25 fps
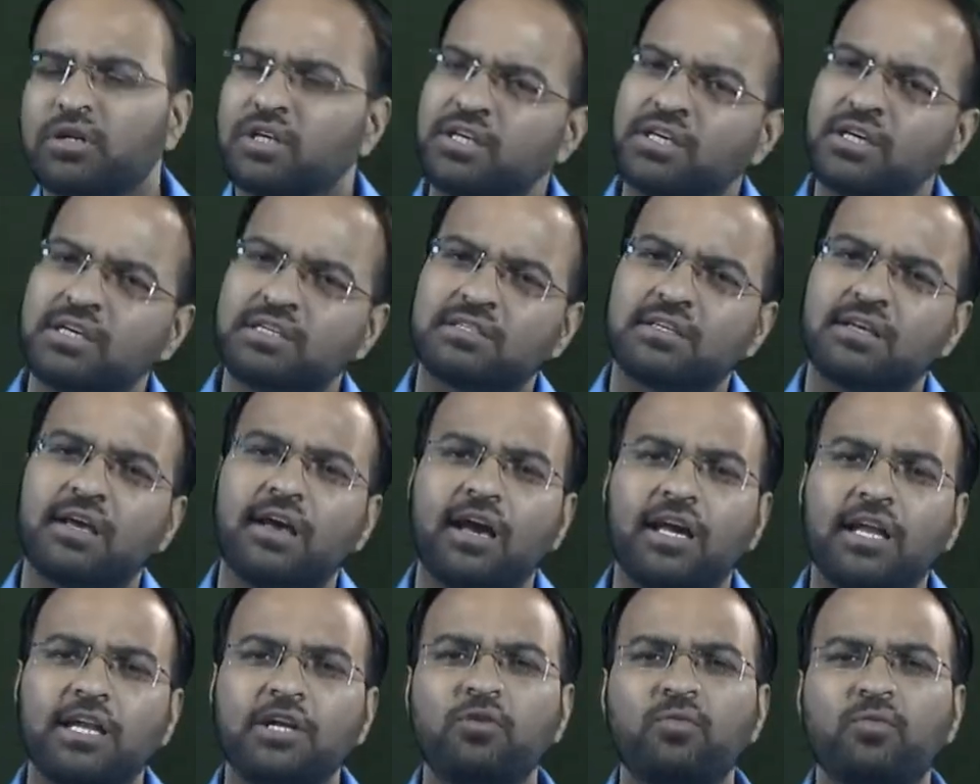Yes,
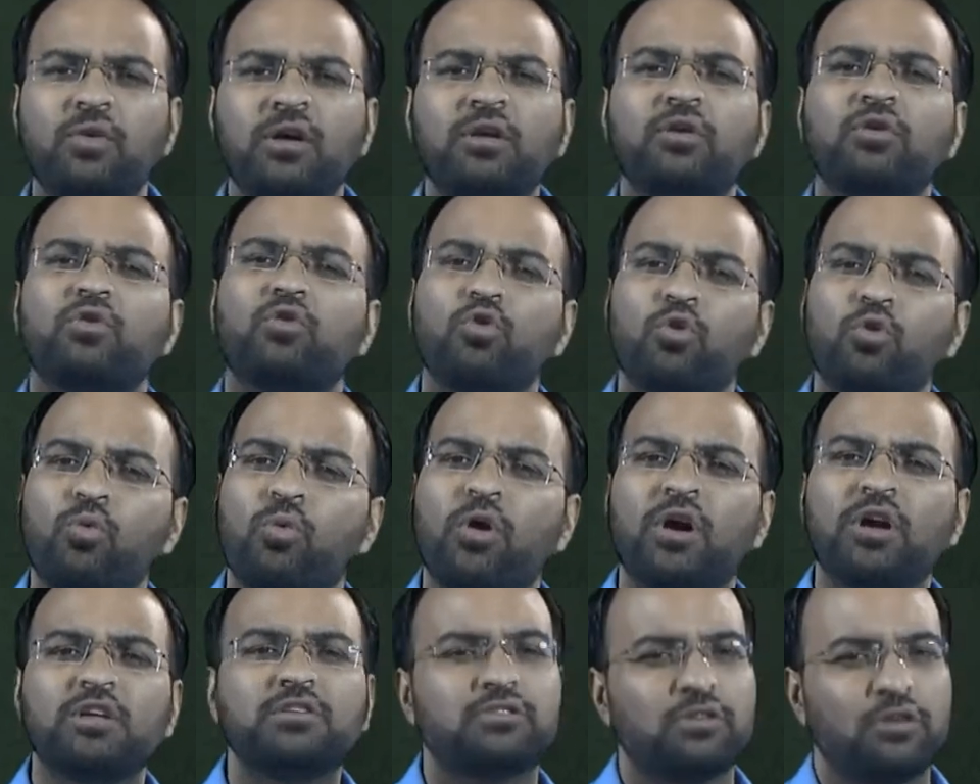anyone who
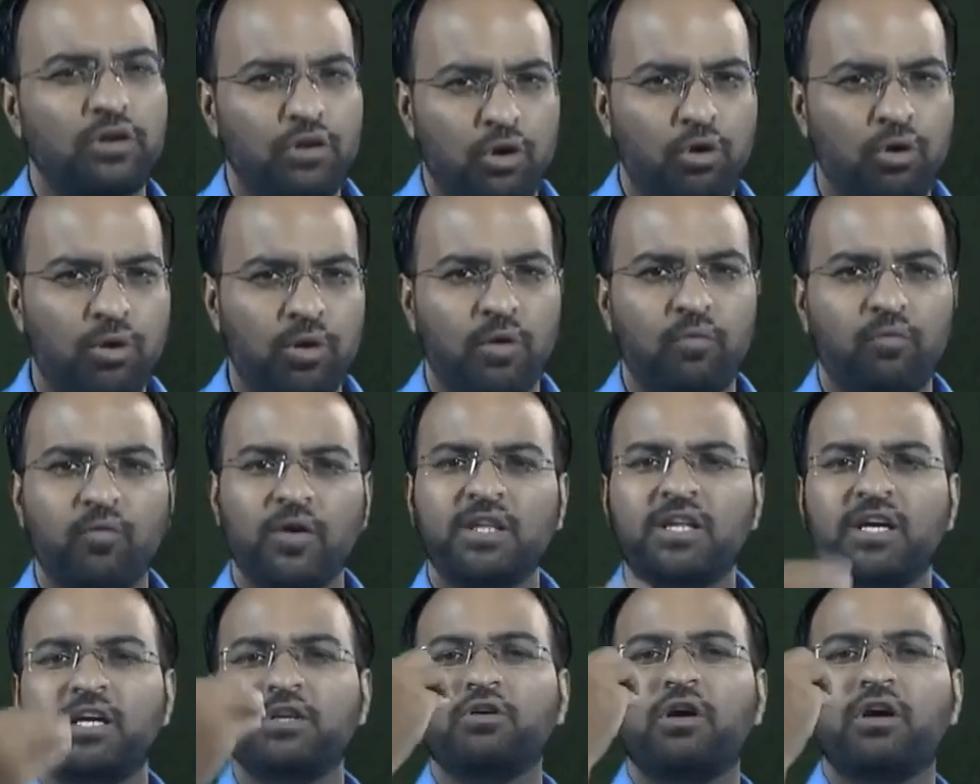wants loan,
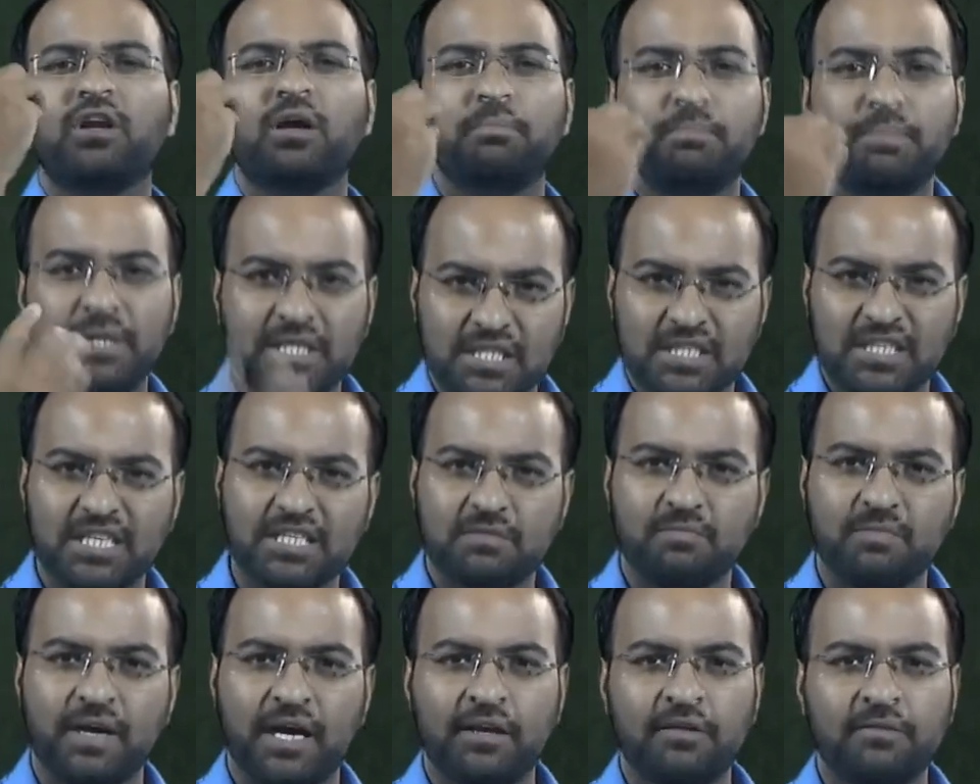whether you are a
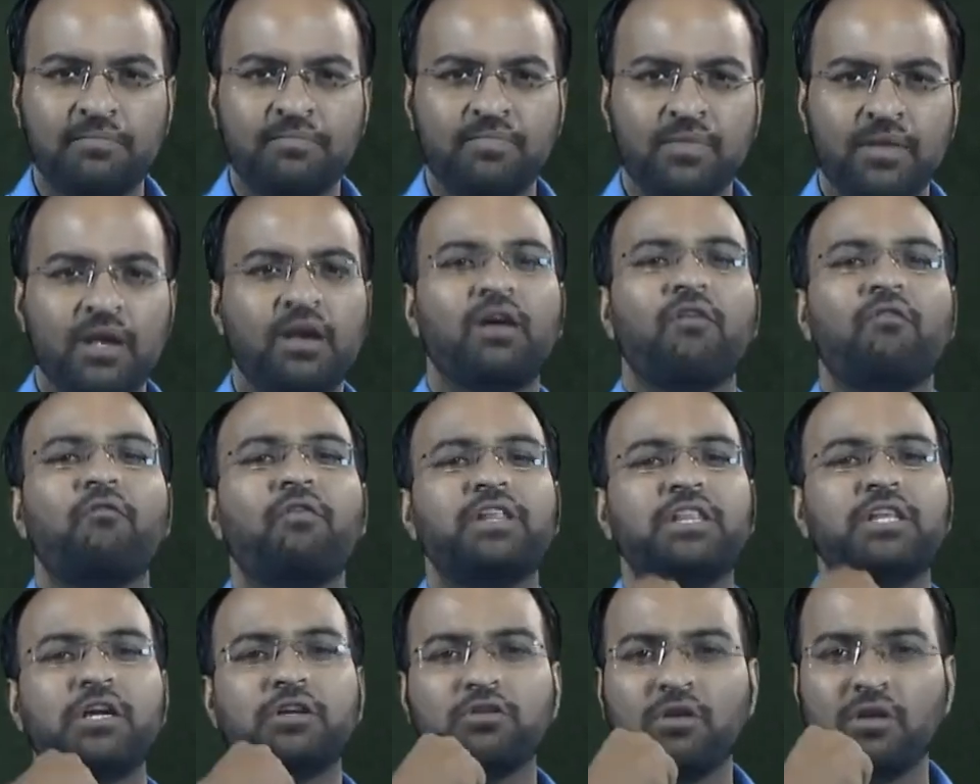businessman,
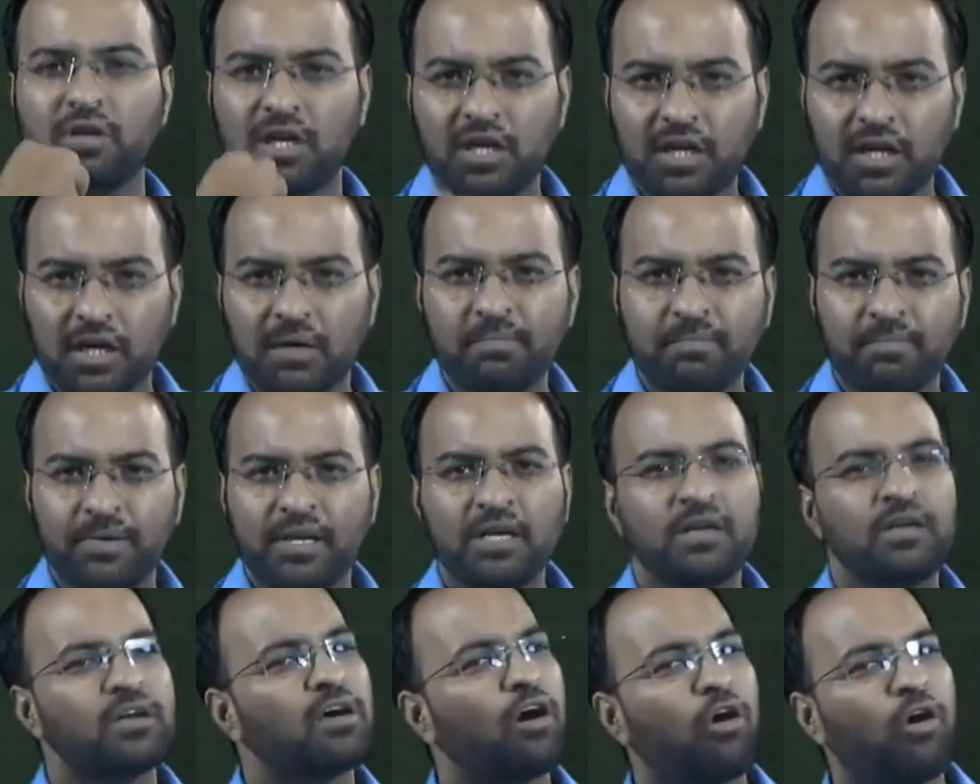whether you are a
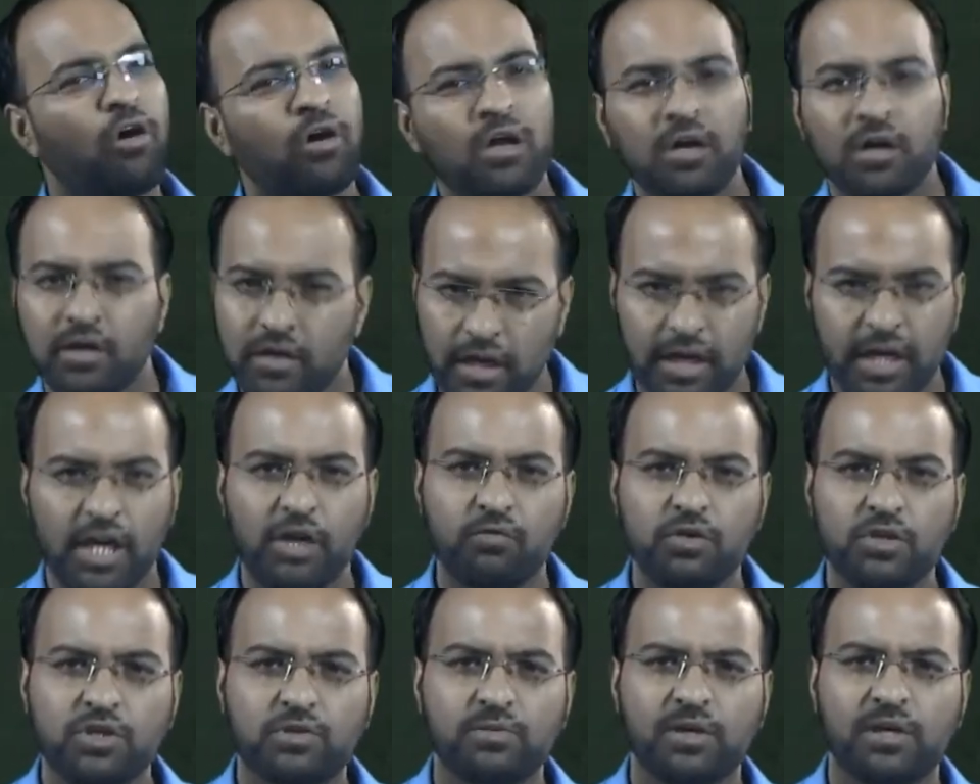company or
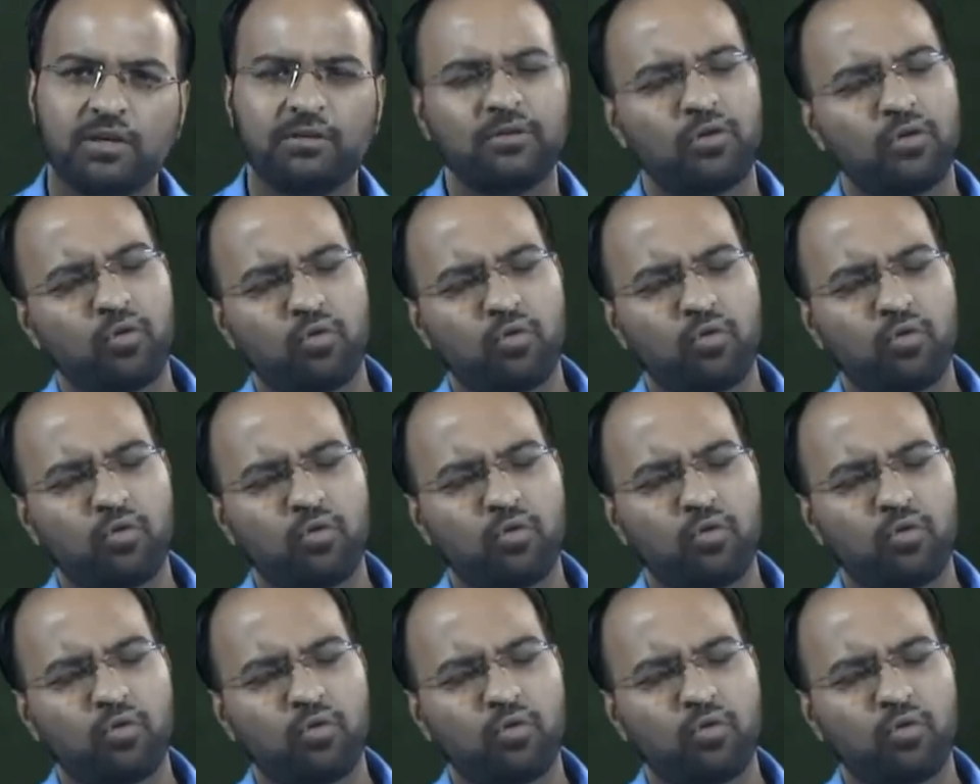individual,